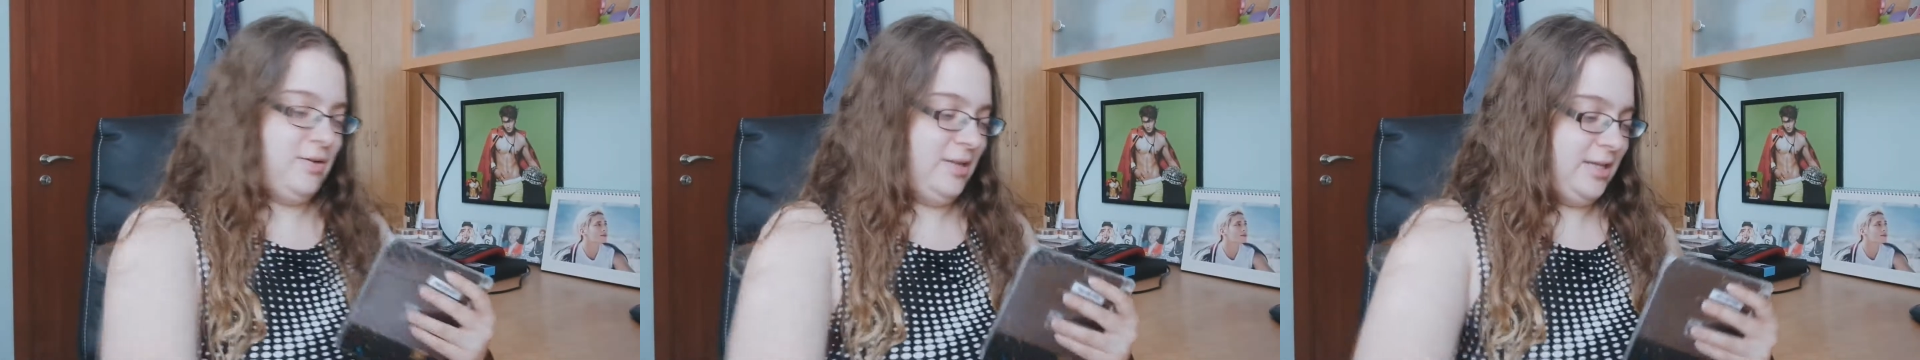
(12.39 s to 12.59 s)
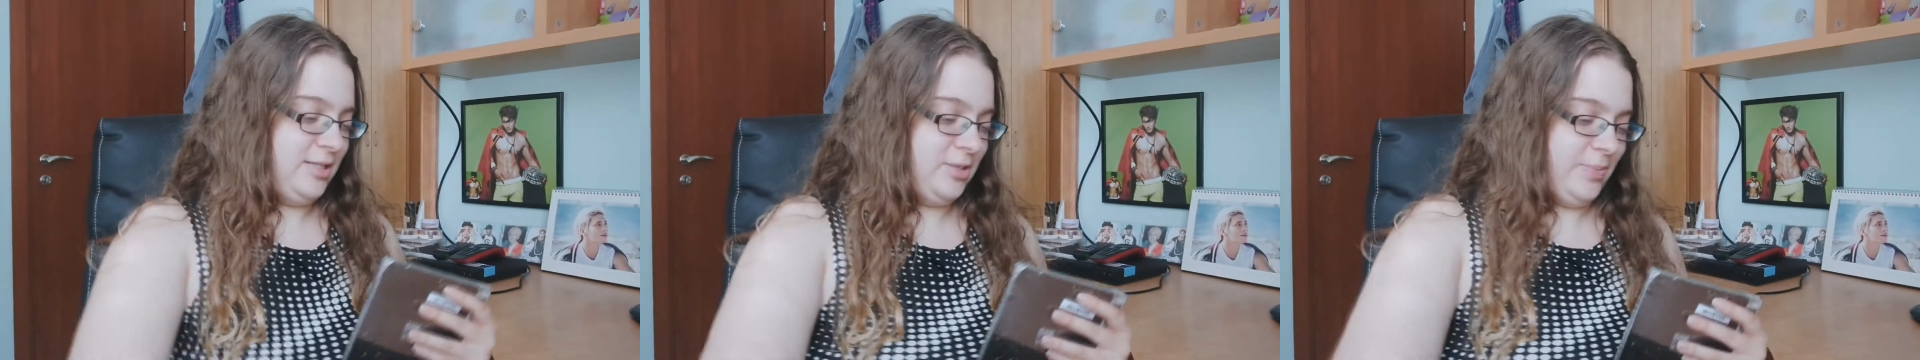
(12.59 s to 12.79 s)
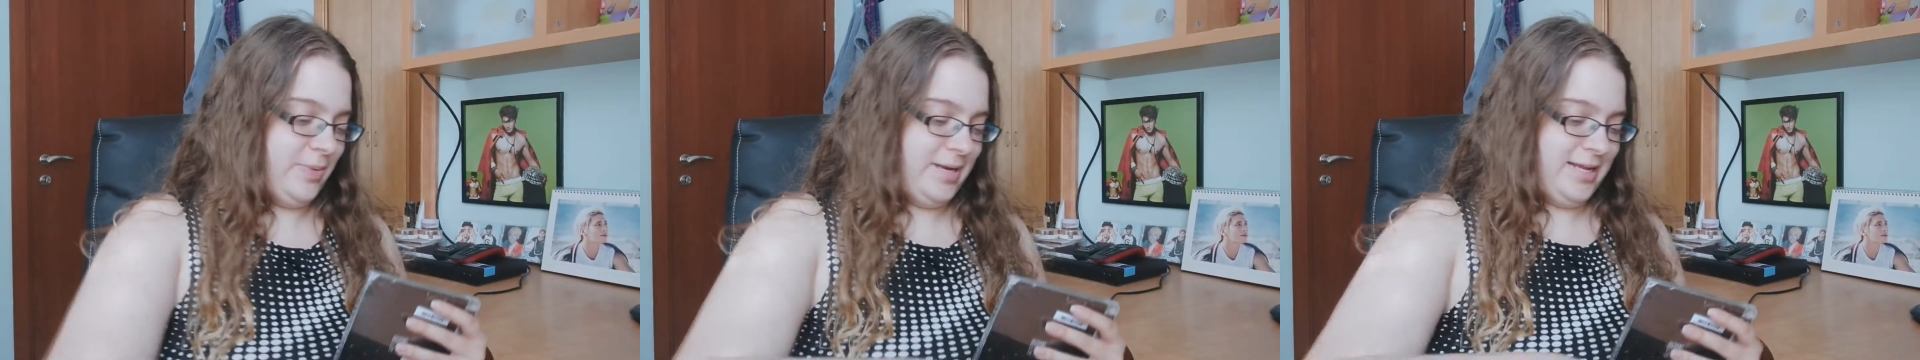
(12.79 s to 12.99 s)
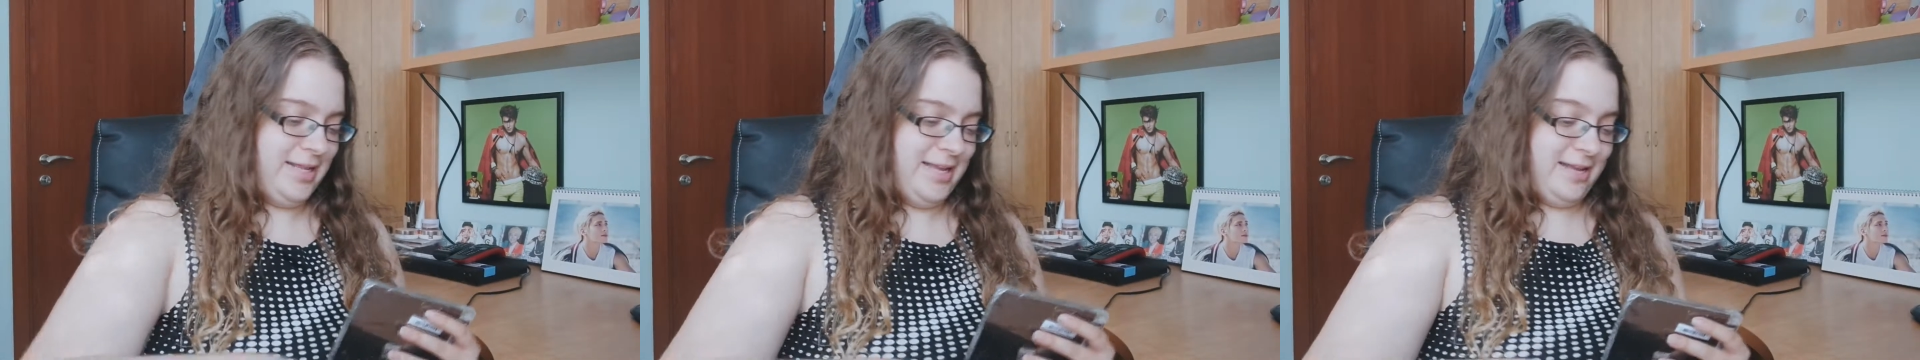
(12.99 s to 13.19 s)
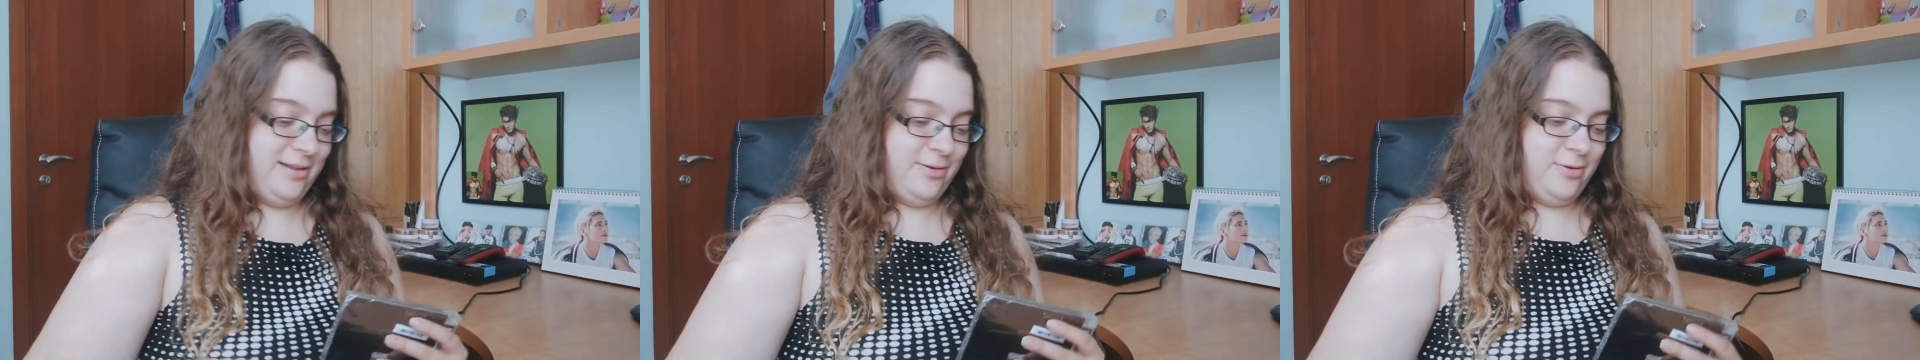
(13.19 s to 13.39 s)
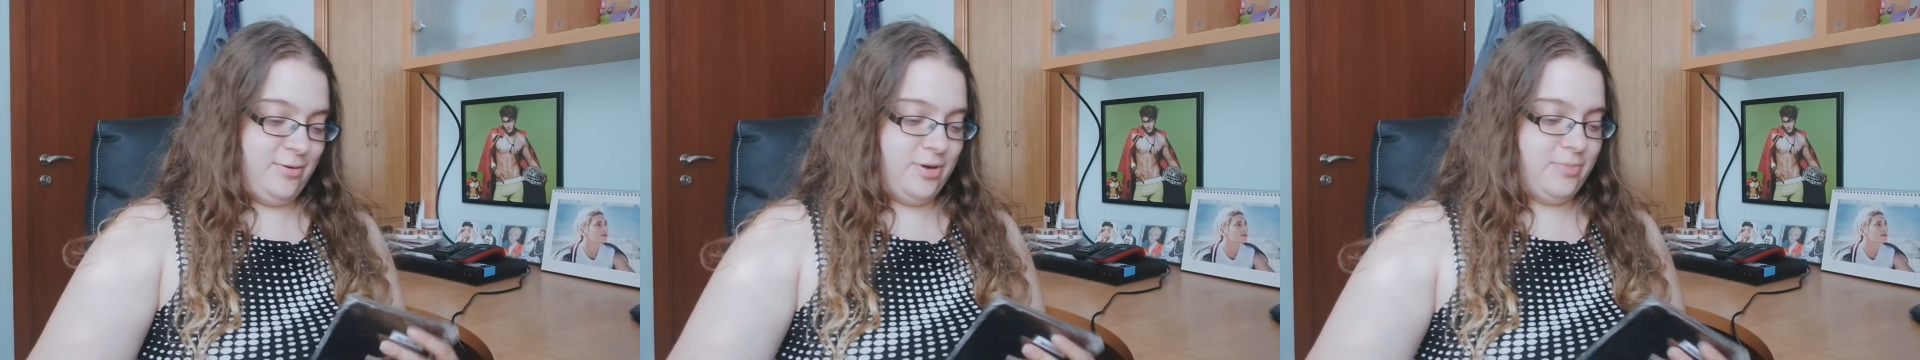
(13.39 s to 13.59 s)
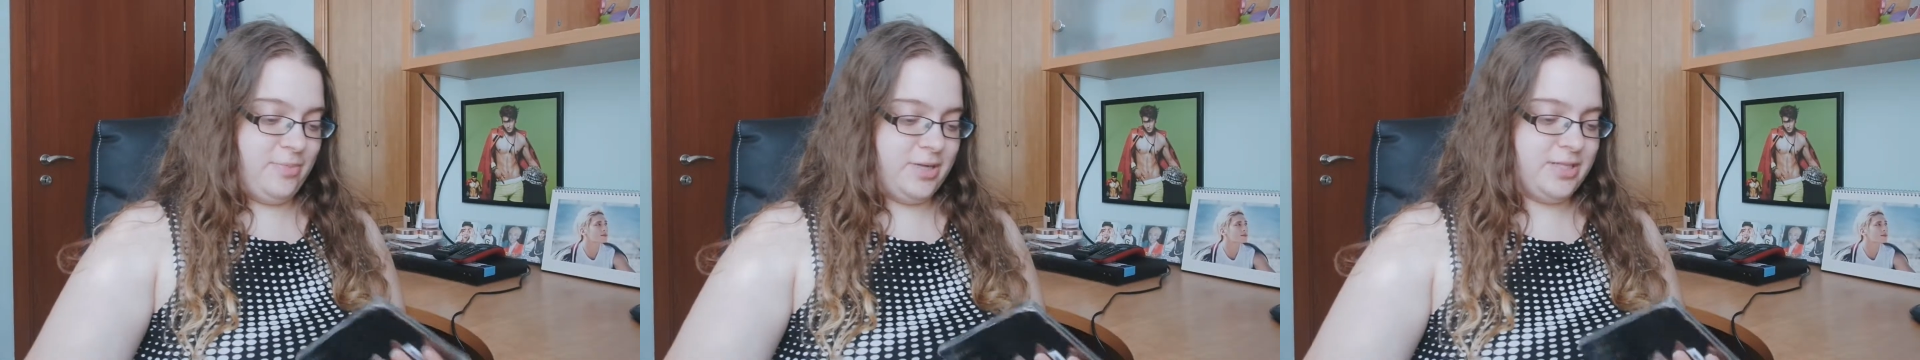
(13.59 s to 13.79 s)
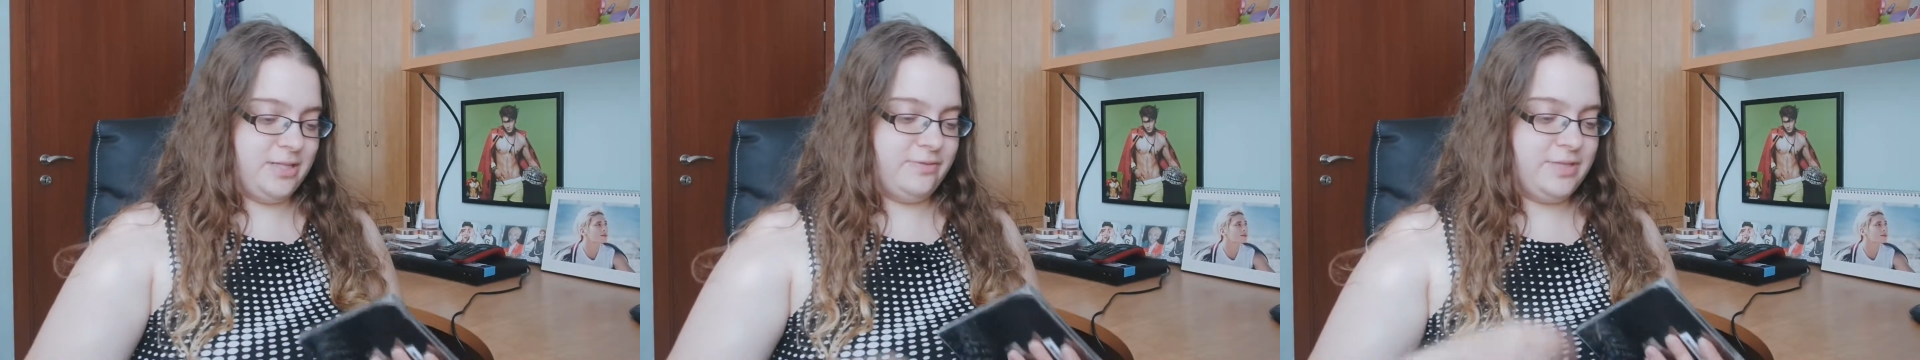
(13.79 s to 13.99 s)
let's open it and do
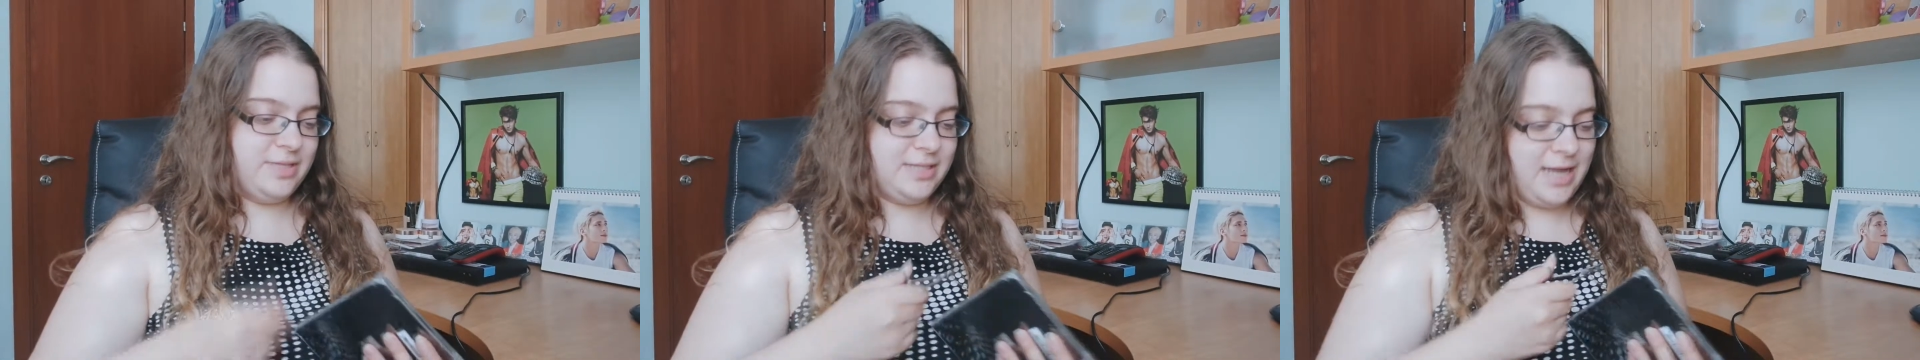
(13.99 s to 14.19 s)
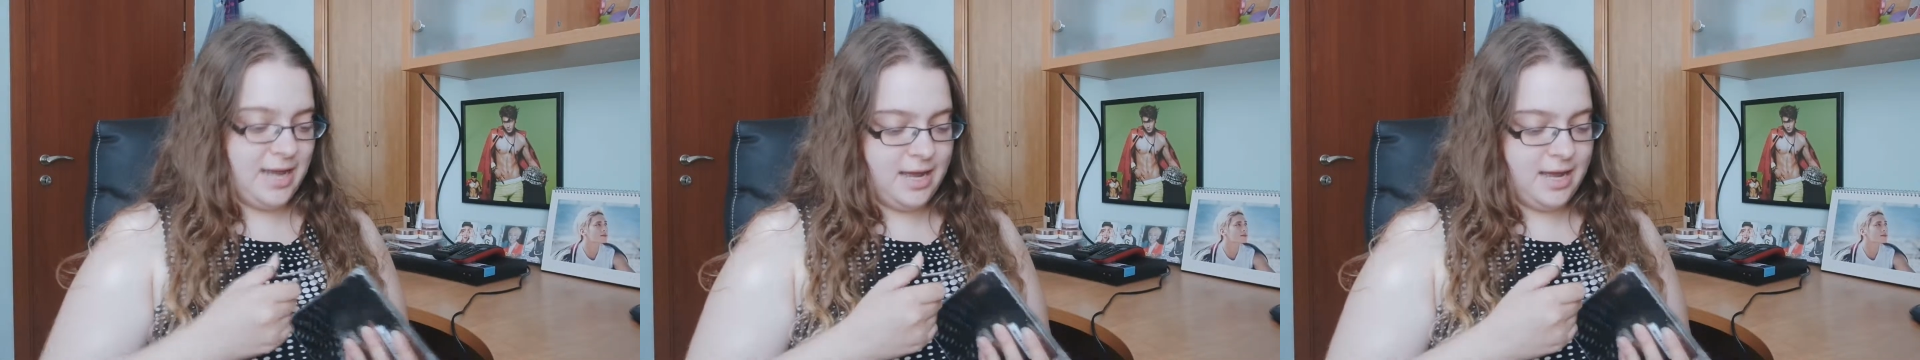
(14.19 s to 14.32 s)
unboxing of this.